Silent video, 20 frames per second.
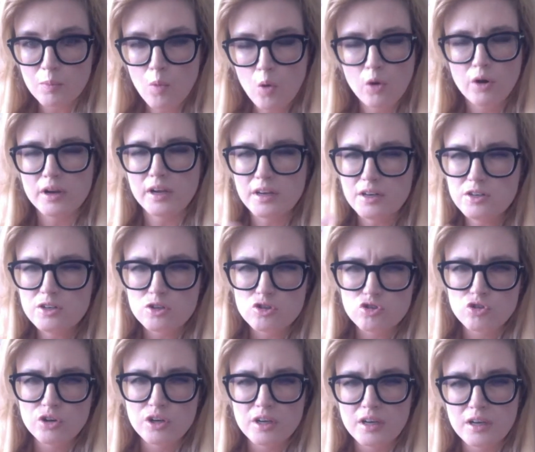but more
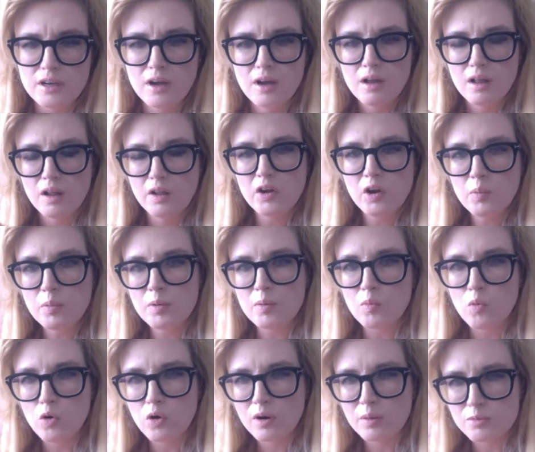industry, a little bit
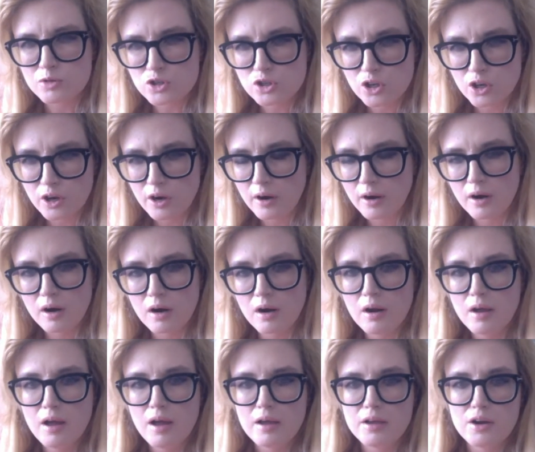more obscure,
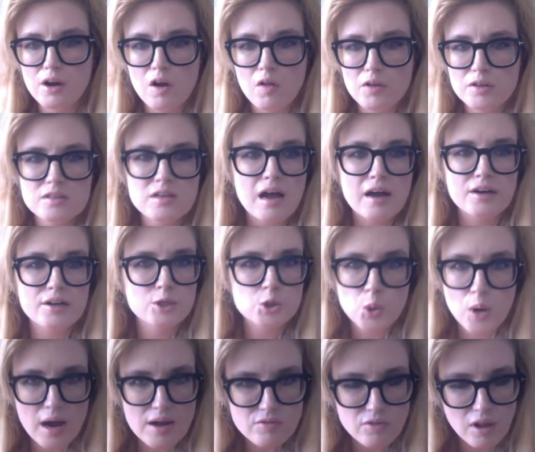you know, that's not going to
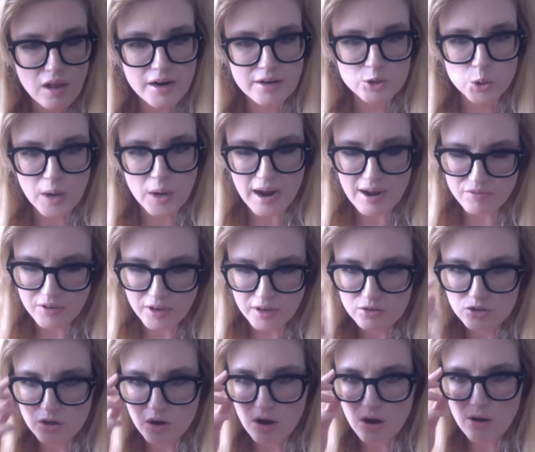drive a lot of traffic.
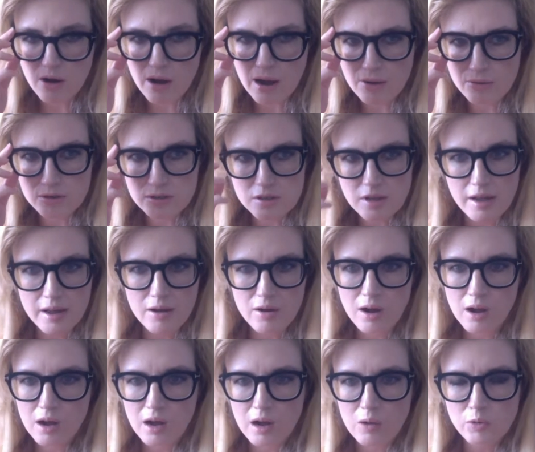So I was like,
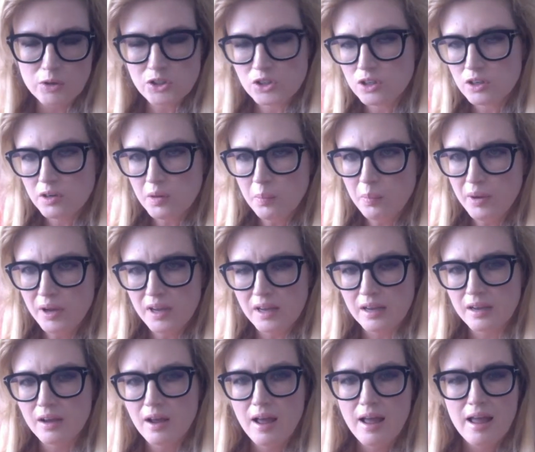ah, oh, what's it going to
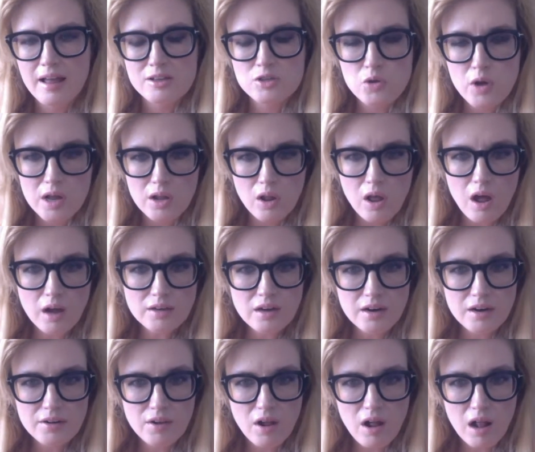be? And so I logged
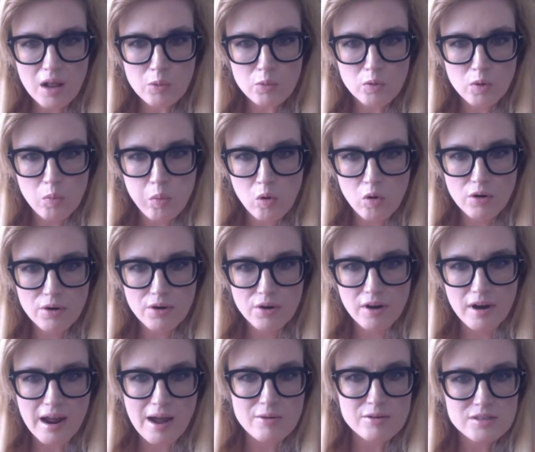onto the Hollywood Reporter
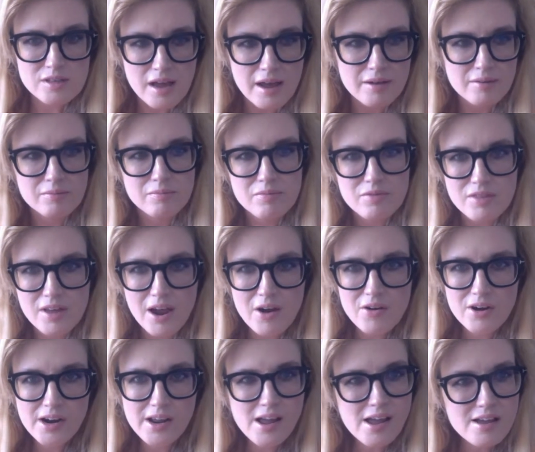and I was like,
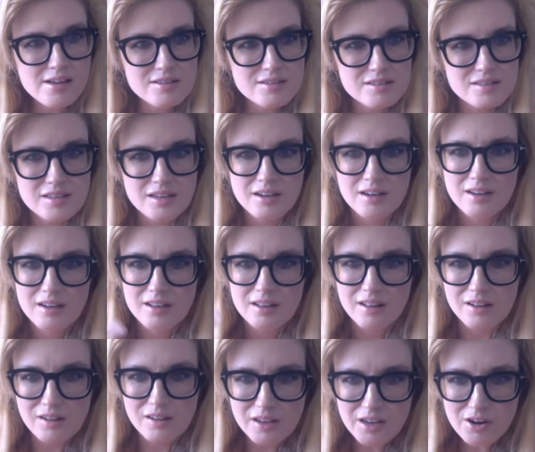there it is.
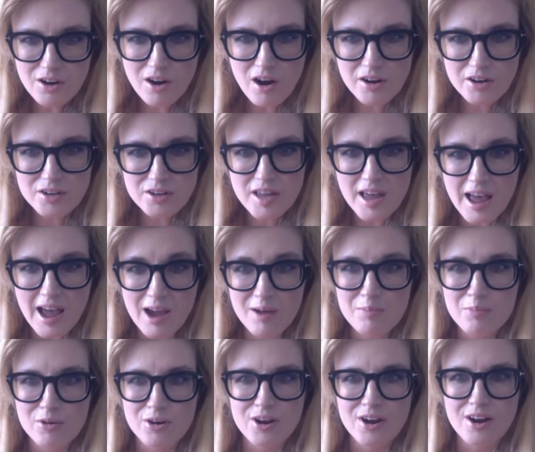Leonardo
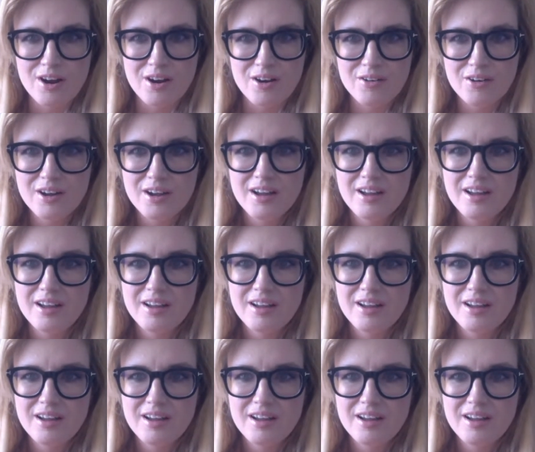DiCaprio